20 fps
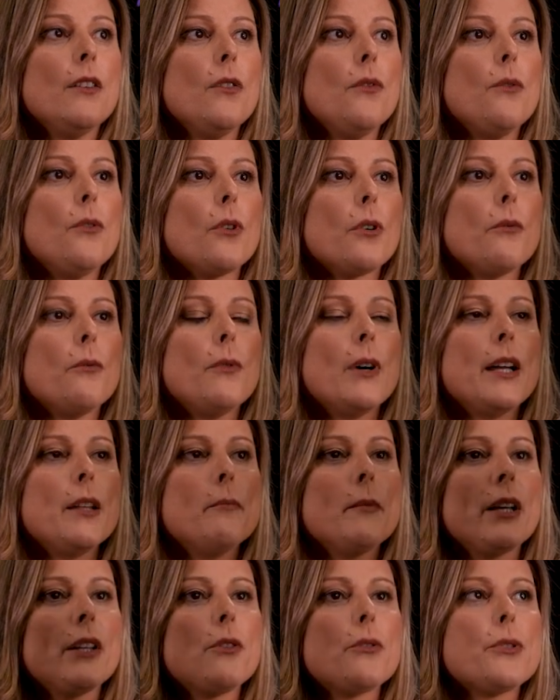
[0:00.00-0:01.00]
form one
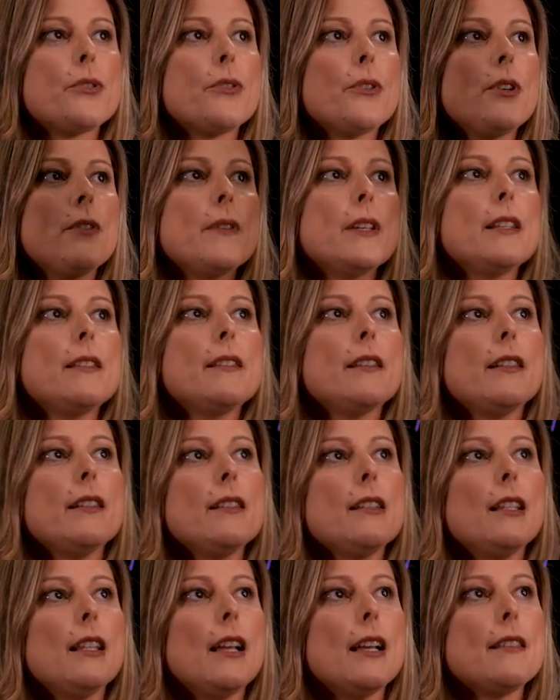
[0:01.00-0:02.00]
microservice
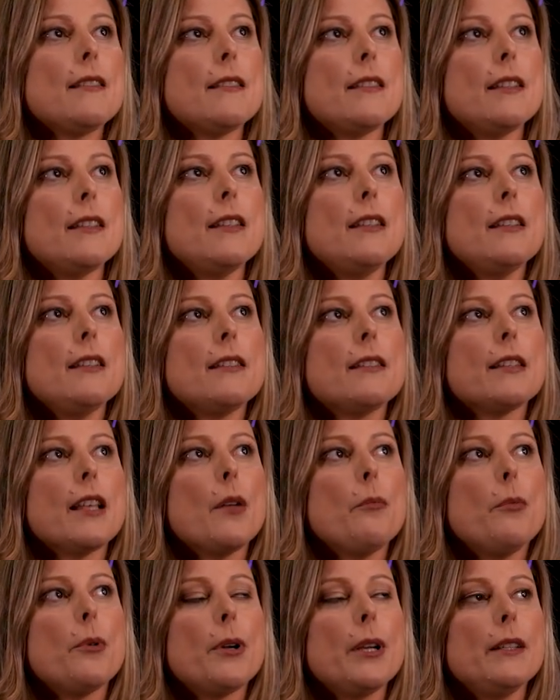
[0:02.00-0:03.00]
and class C is
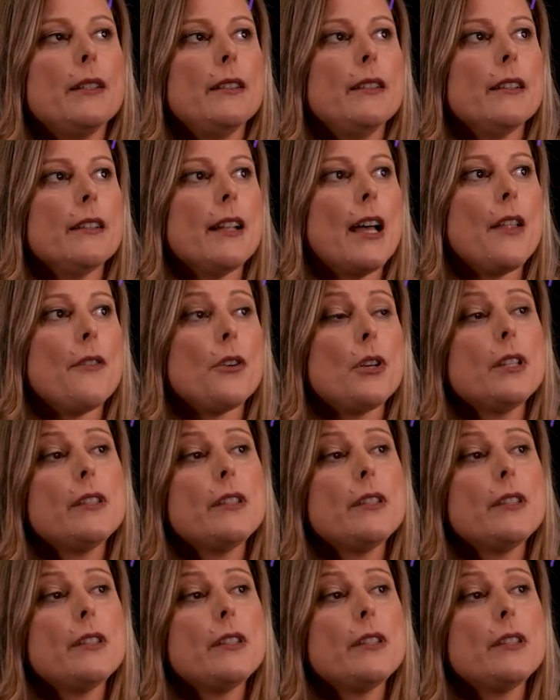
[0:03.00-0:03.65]
separated in another.